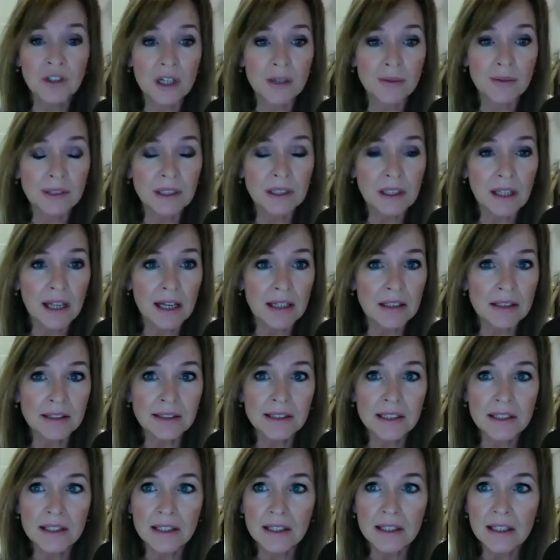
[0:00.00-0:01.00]
and I was glad to
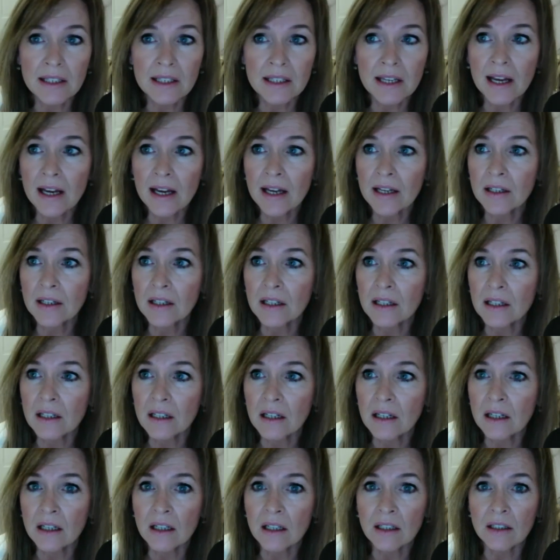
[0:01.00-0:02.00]
see that he had
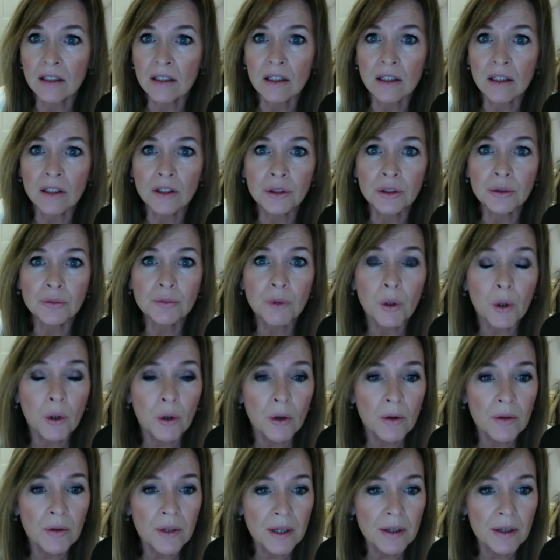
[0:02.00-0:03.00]
a new
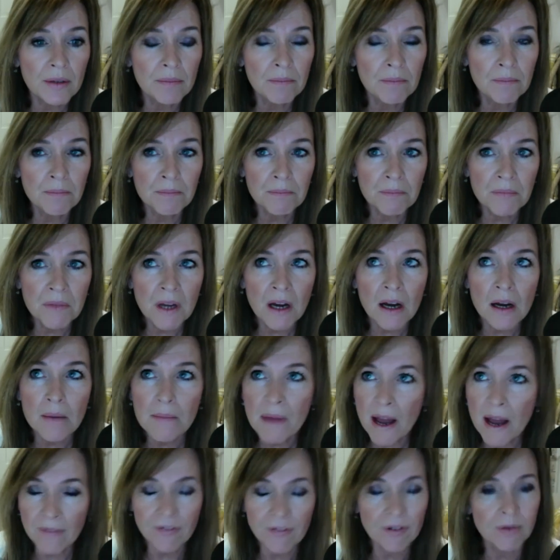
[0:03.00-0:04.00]
role that
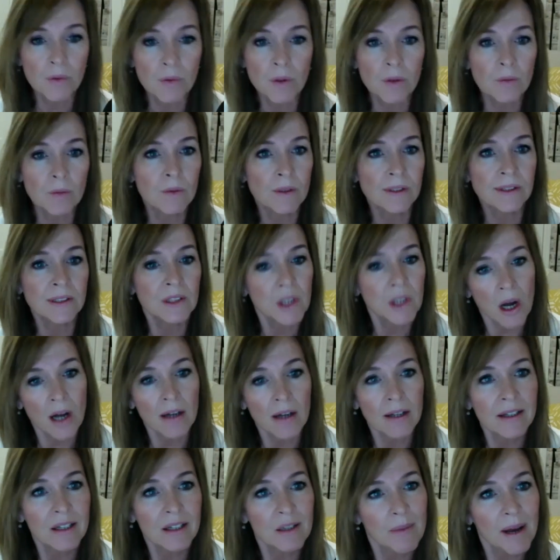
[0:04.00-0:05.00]
everyone was
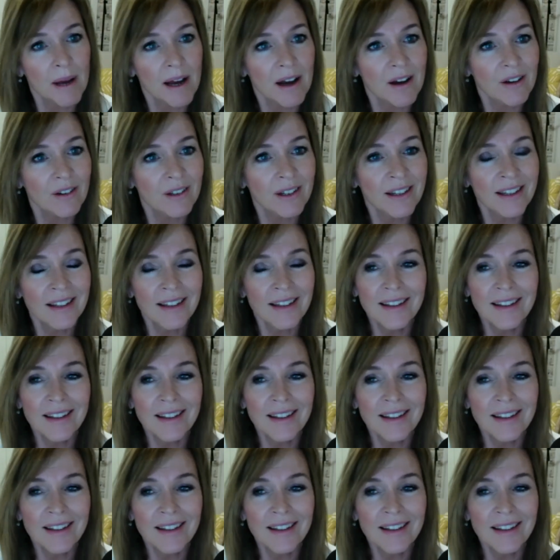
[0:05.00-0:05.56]
talking about.